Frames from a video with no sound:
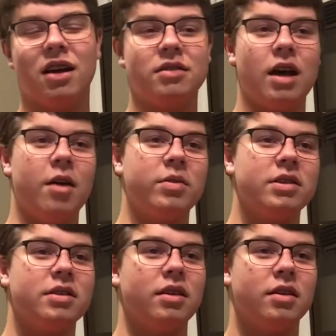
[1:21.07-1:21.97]

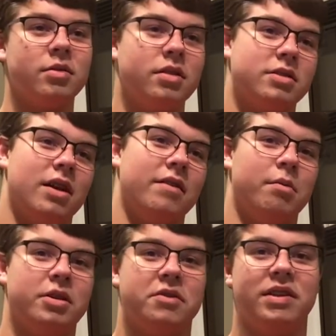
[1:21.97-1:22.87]
Obviously it doesn't have that
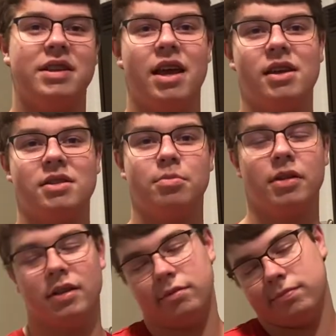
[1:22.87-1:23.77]
much of a taste,
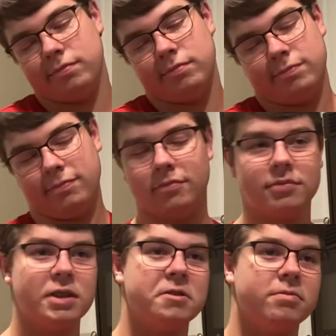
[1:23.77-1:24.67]
but
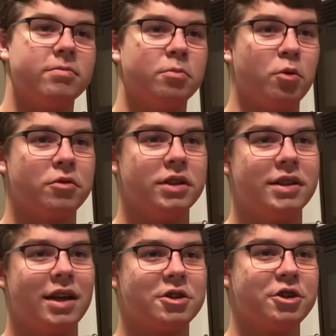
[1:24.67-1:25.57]
it's more for the
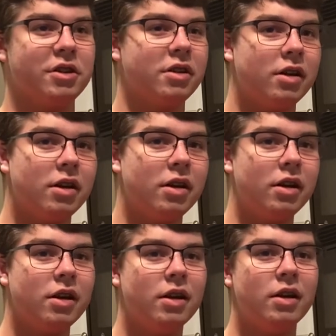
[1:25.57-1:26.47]
texture.
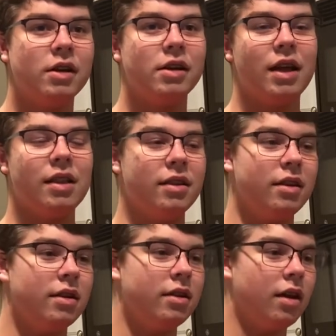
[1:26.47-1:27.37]
And
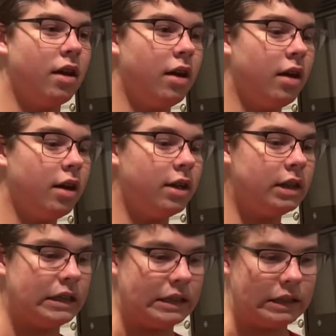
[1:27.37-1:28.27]
then the
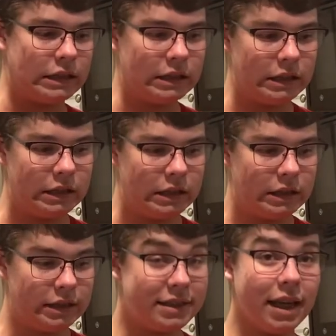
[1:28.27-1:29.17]

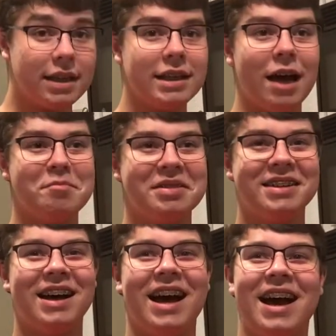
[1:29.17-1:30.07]
second time
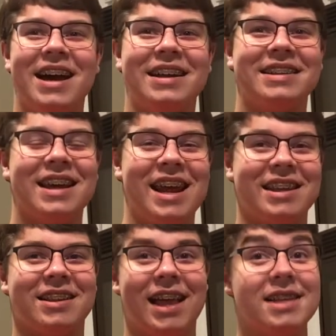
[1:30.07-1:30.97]
I
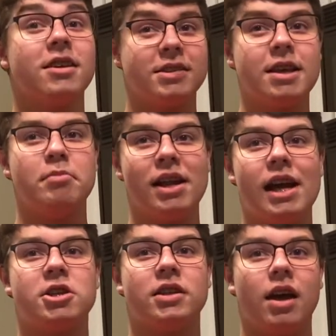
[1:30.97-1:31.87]
ate the glass, on the same night
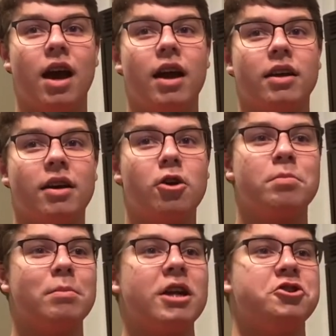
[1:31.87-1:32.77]
actually, I cut
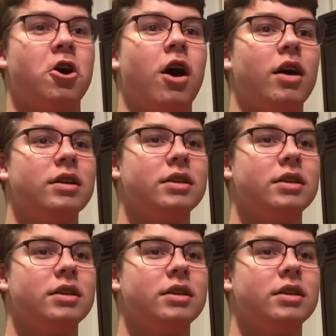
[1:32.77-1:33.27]
open my jaw